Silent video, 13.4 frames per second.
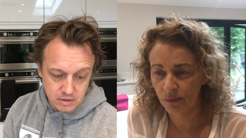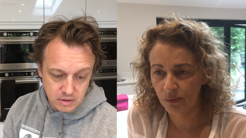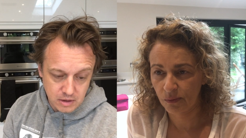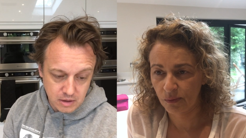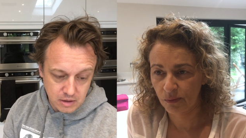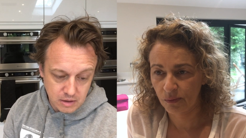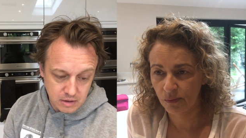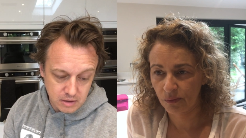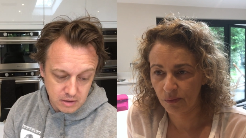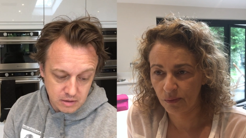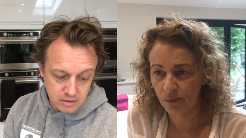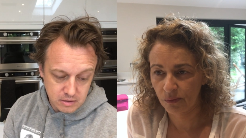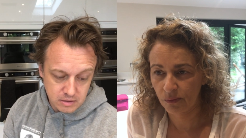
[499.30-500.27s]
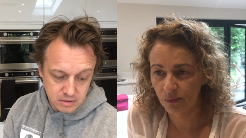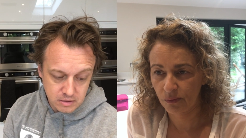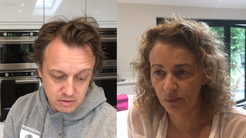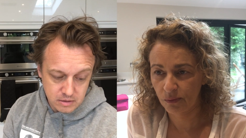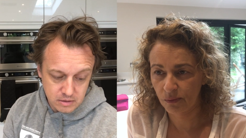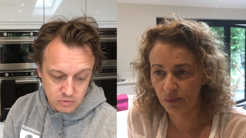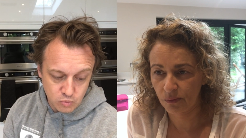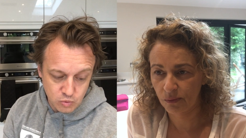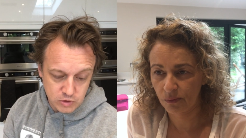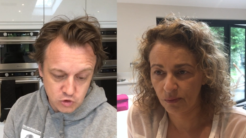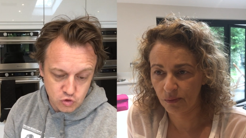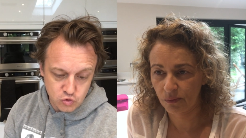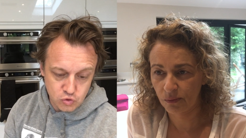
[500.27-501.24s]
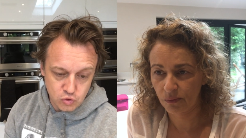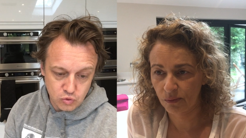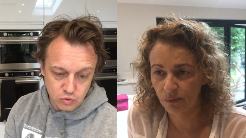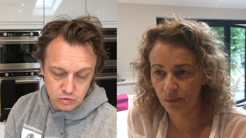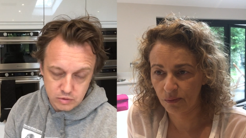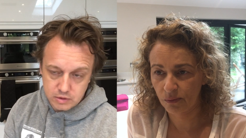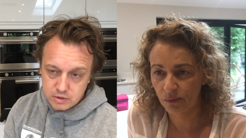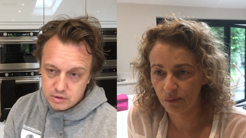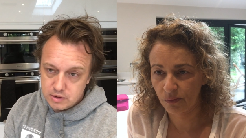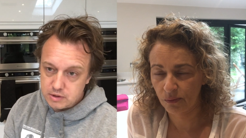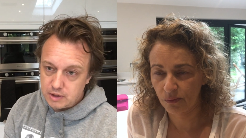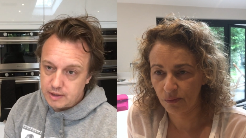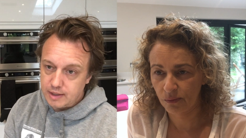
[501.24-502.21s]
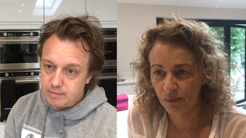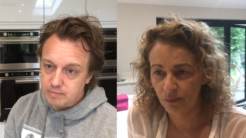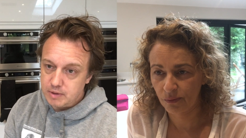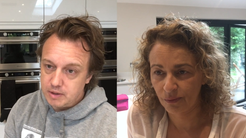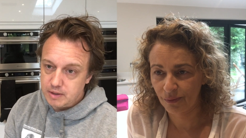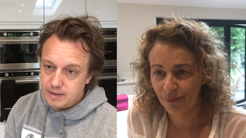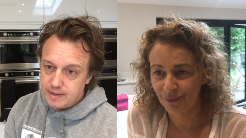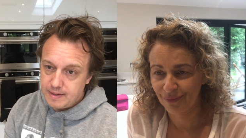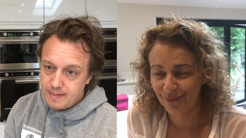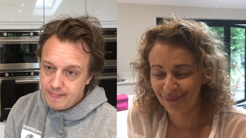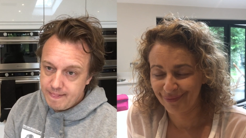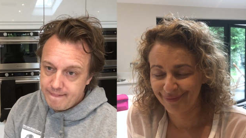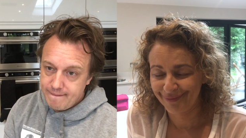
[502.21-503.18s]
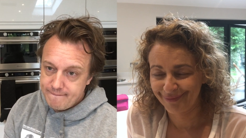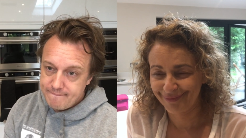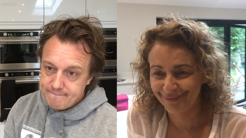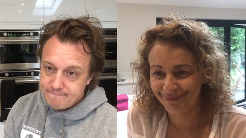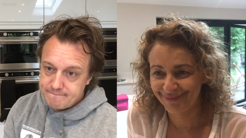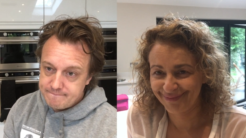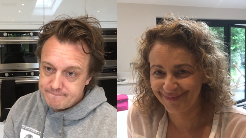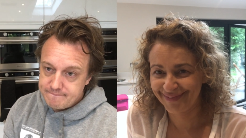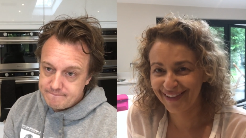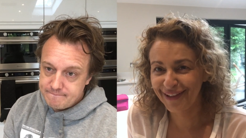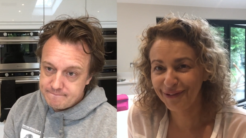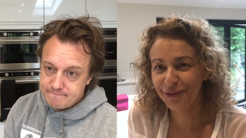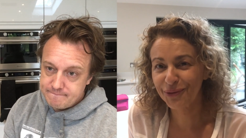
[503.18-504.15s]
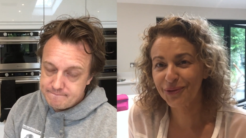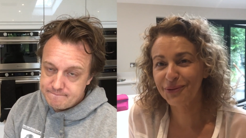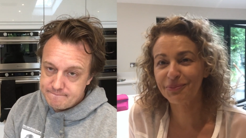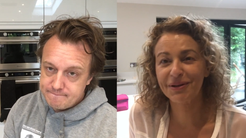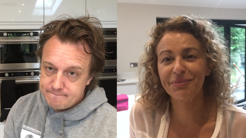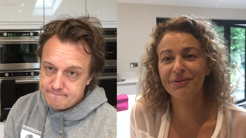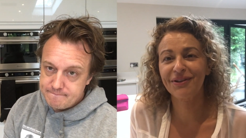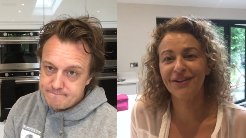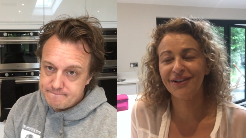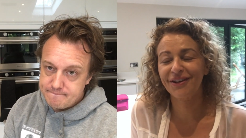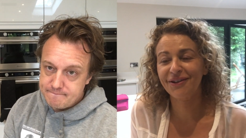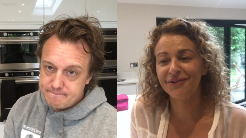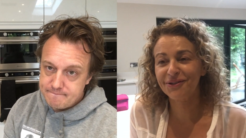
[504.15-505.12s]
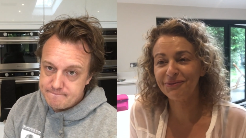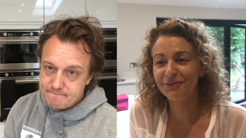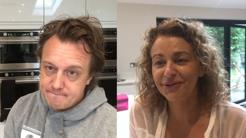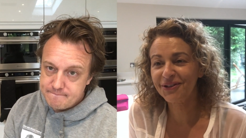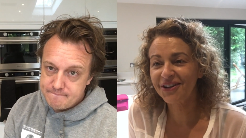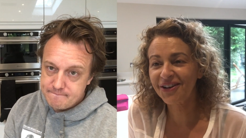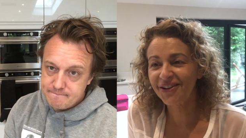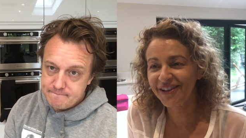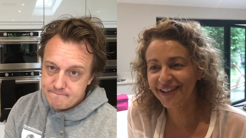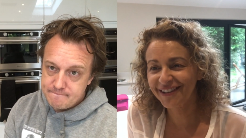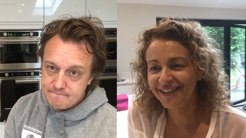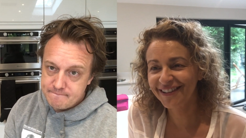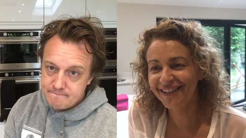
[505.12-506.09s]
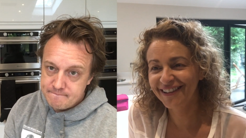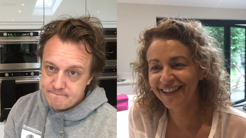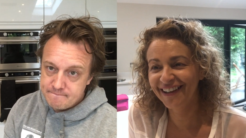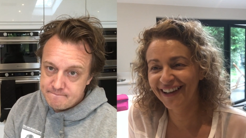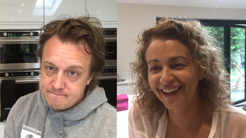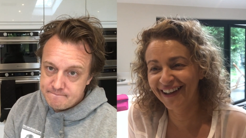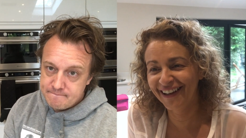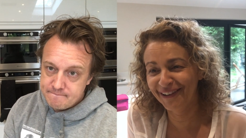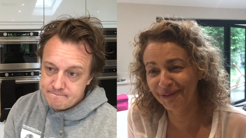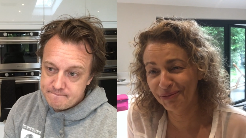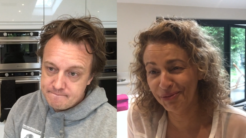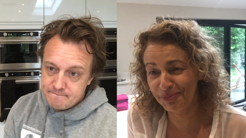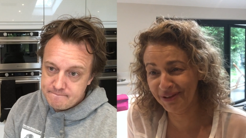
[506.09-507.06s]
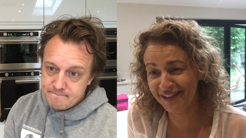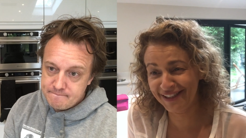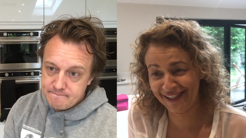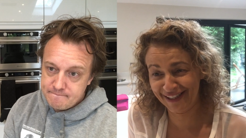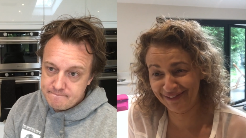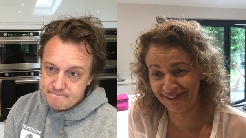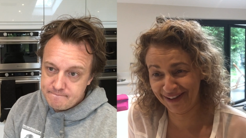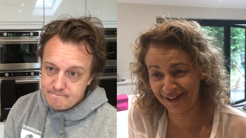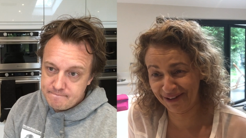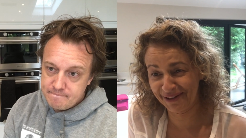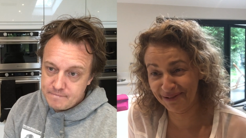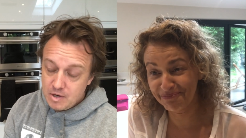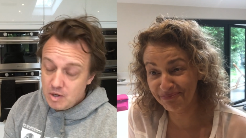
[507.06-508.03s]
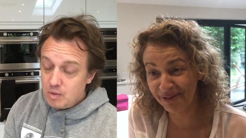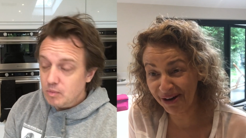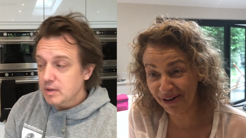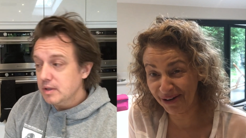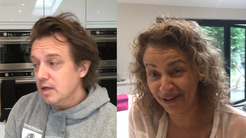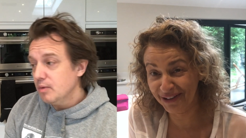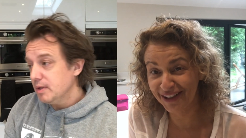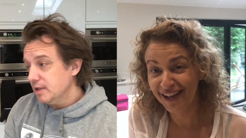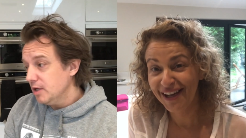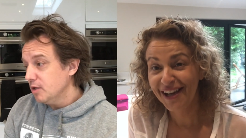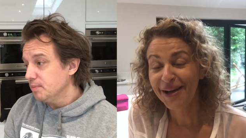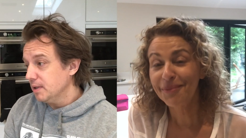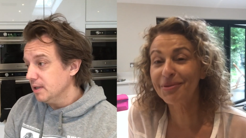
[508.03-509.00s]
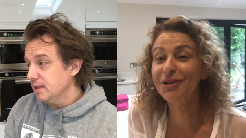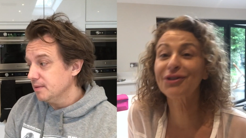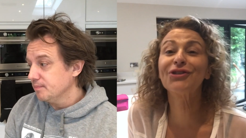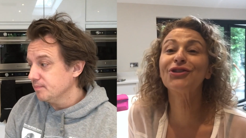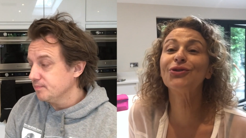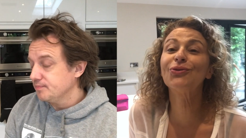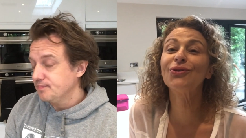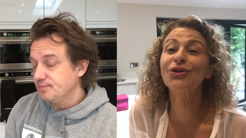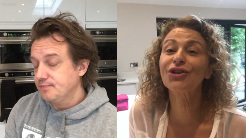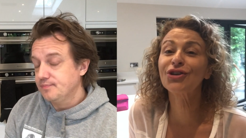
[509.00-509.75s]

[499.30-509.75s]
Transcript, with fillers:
Speaker 1: uh, withdrawn as I can be.
Speaker 2: And of course, people that know you online will be sitting there going, Mark. Well, no, I know, but because I... you're